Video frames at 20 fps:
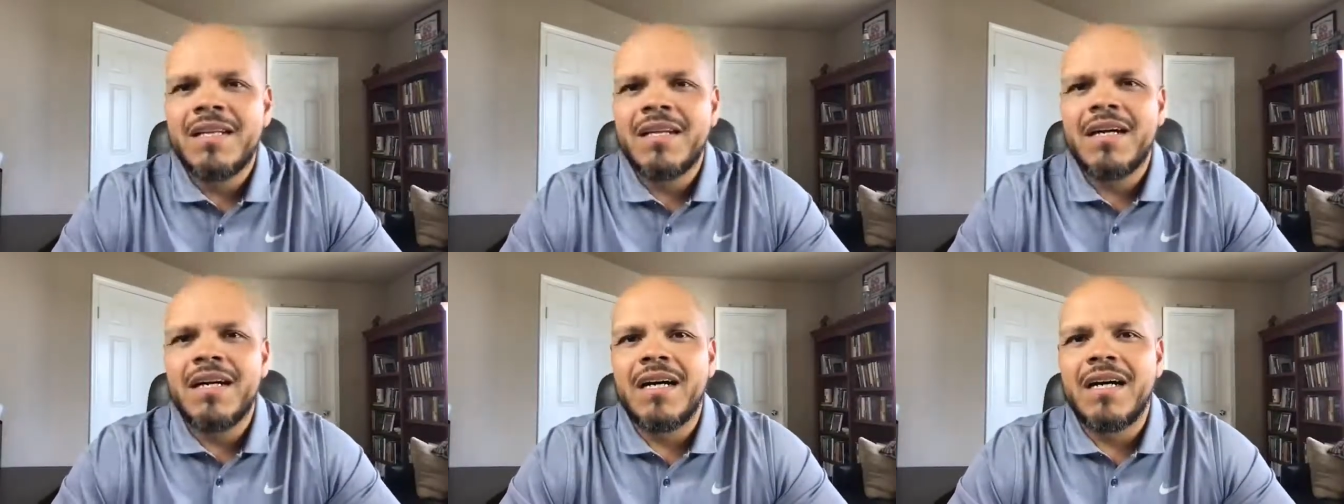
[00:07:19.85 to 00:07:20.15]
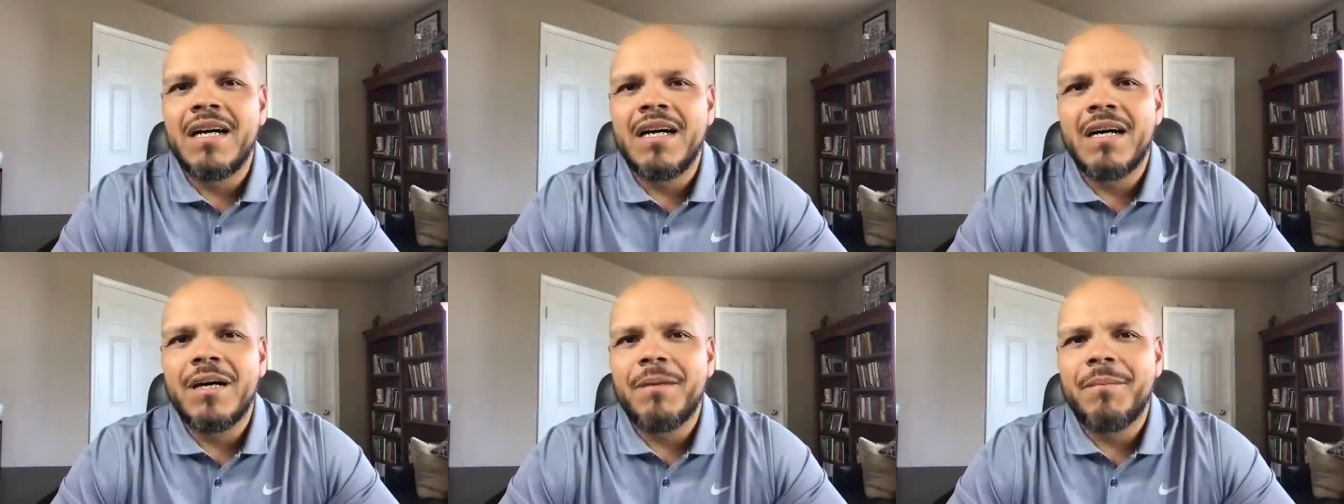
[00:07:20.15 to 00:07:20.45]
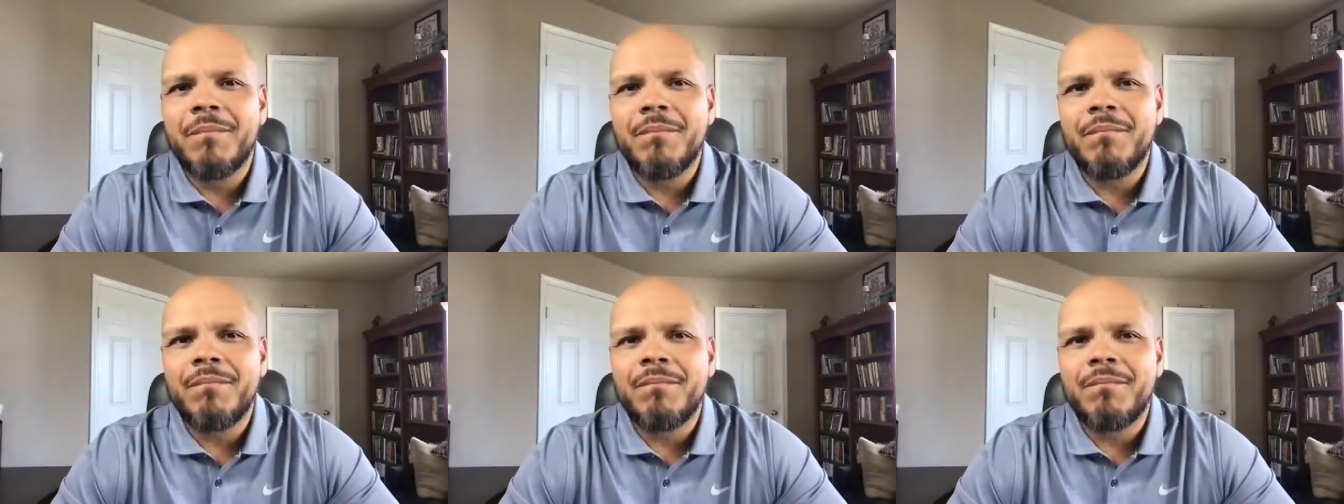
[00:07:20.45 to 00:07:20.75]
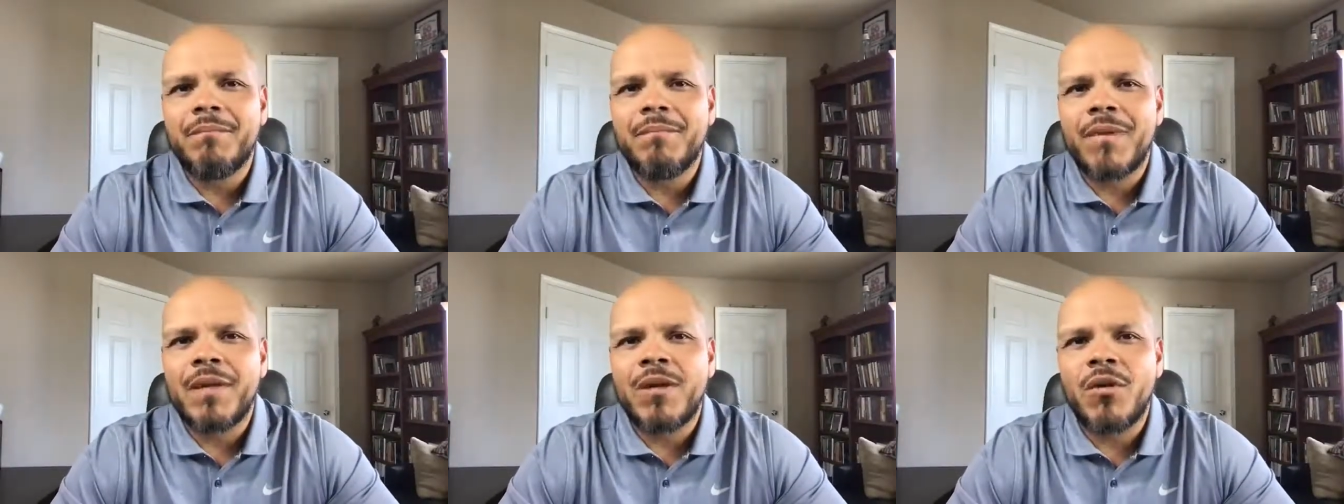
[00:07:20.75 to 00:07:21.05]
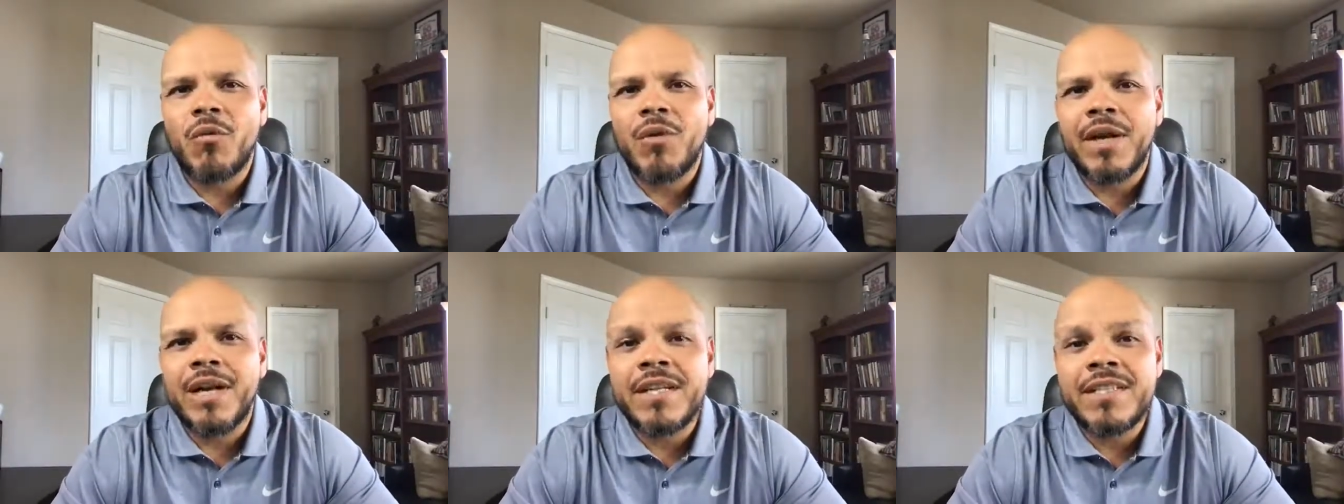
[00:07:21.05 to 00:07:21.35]
Um, you
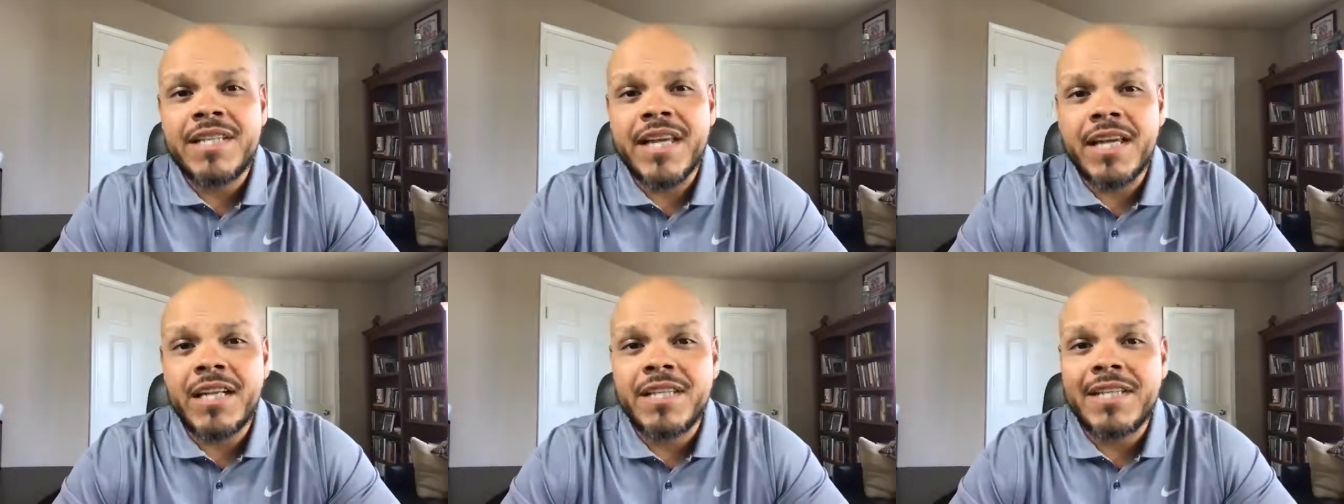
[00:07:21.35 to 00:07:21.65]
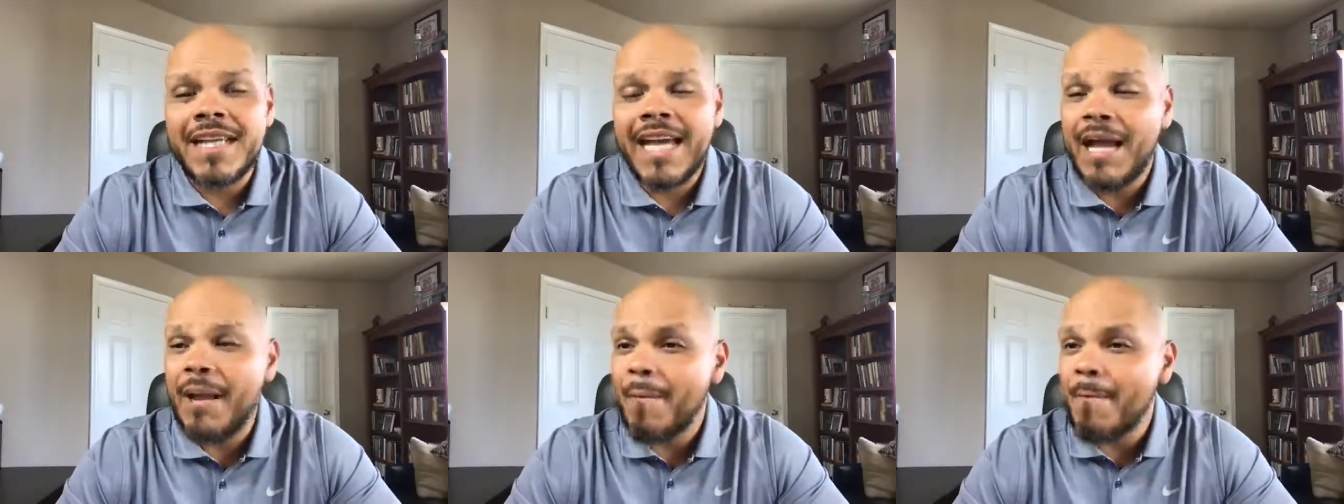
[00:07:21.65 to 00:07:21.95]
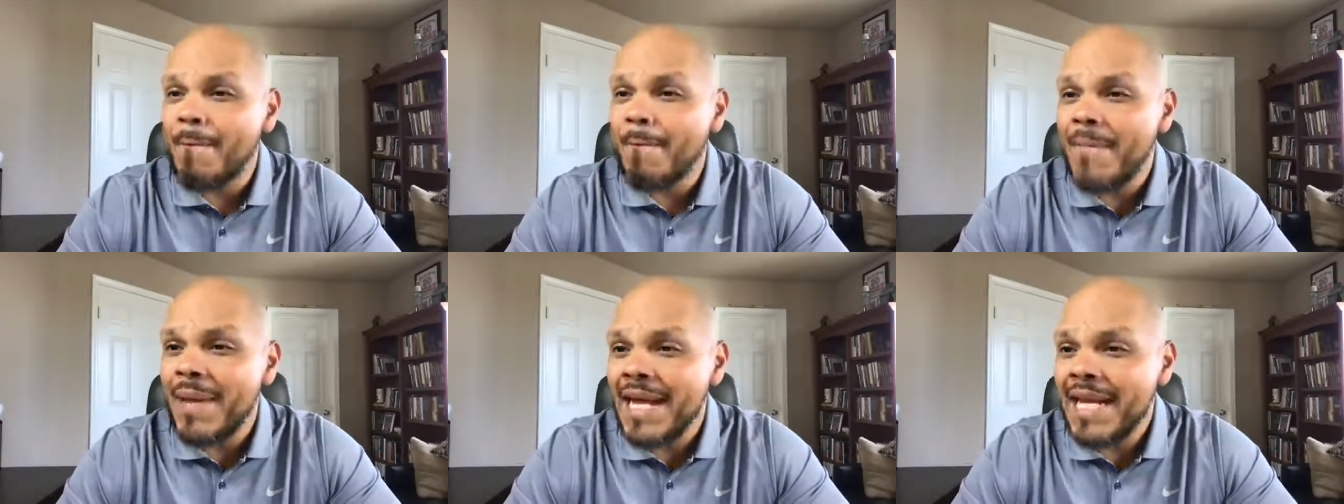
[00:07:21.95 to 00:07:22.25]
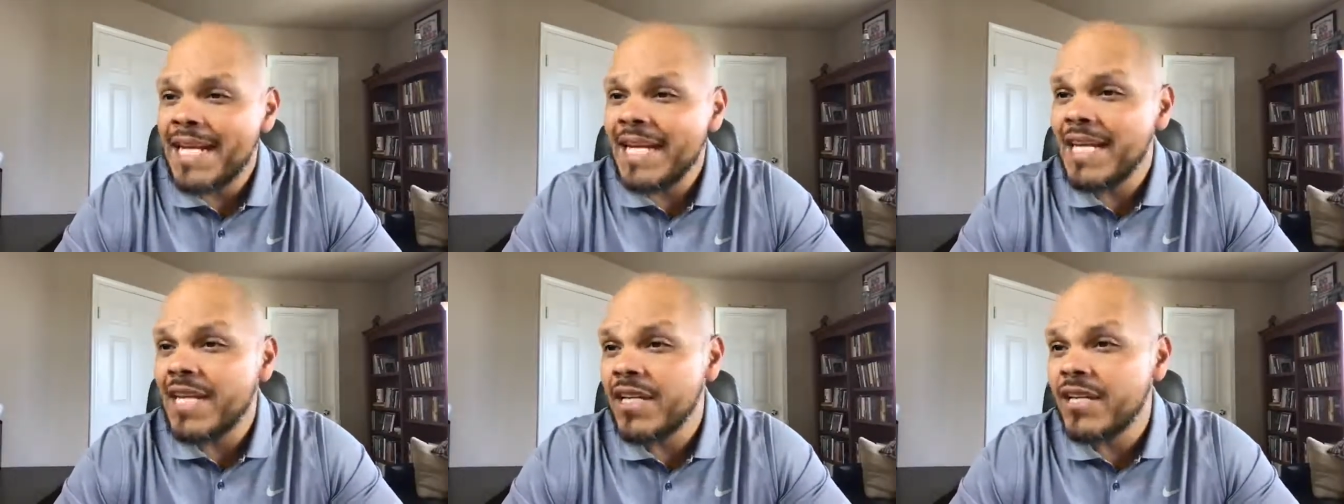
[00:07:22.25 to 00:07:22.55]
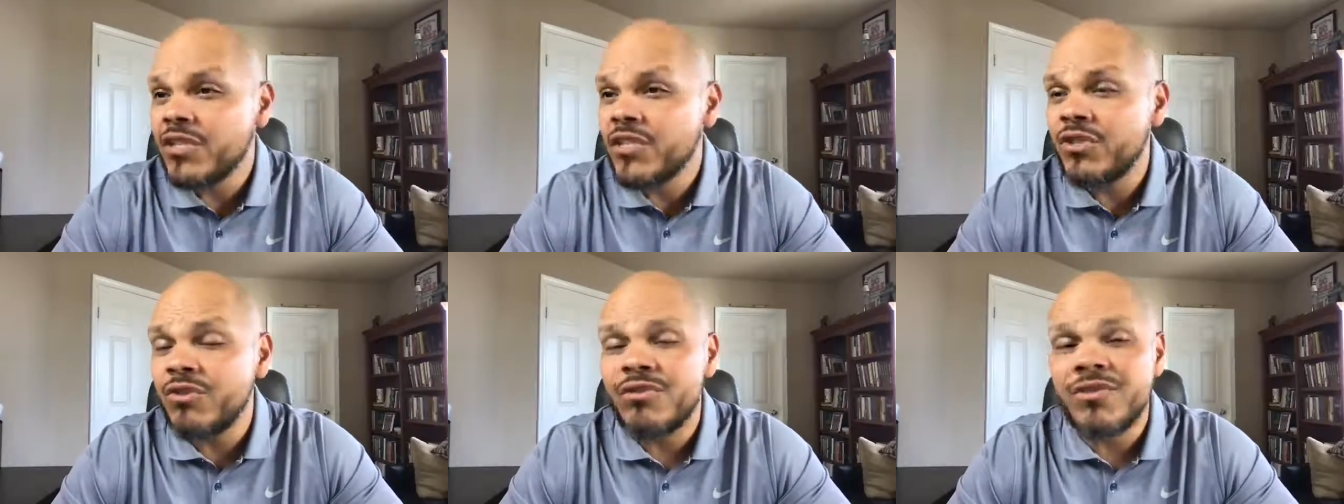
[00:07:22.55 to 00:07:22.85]
know, we're going to take a look at many
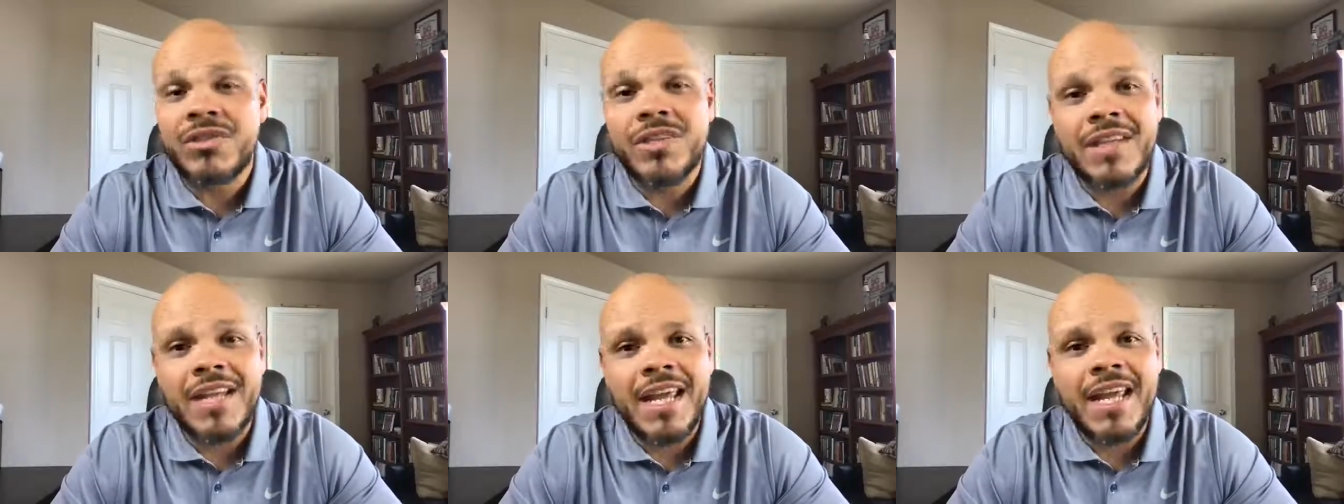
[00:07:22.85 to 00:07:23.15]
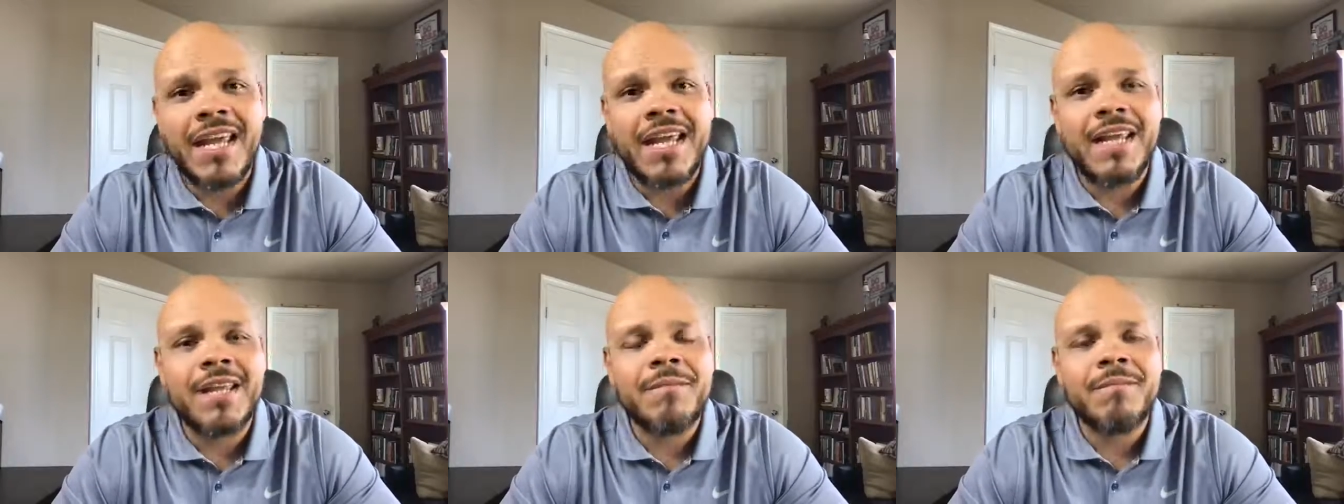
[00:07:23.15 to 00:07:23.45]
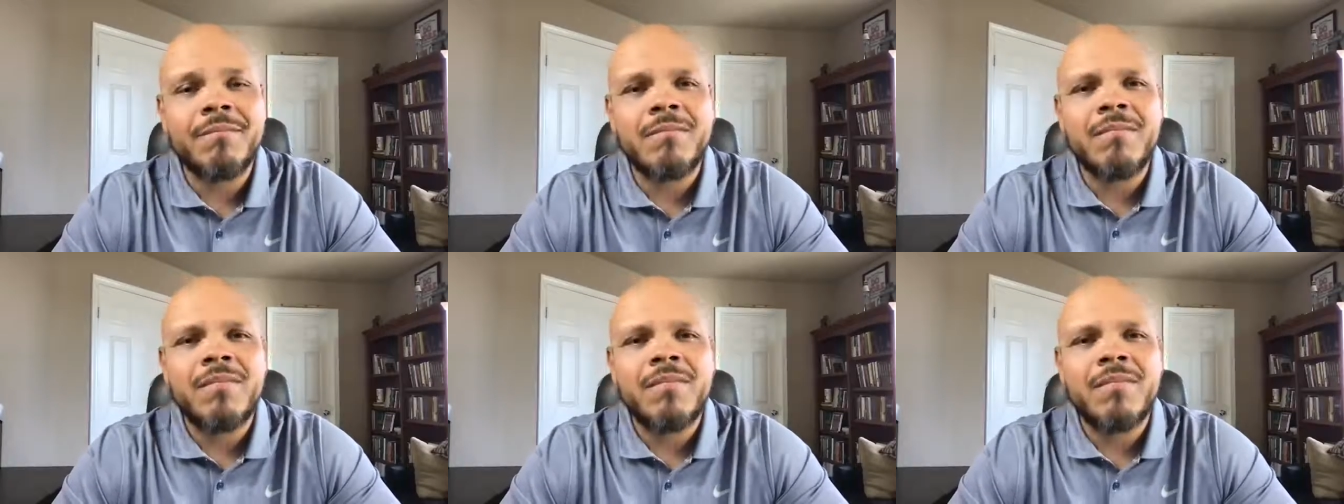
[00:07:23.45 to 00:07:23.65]
issues today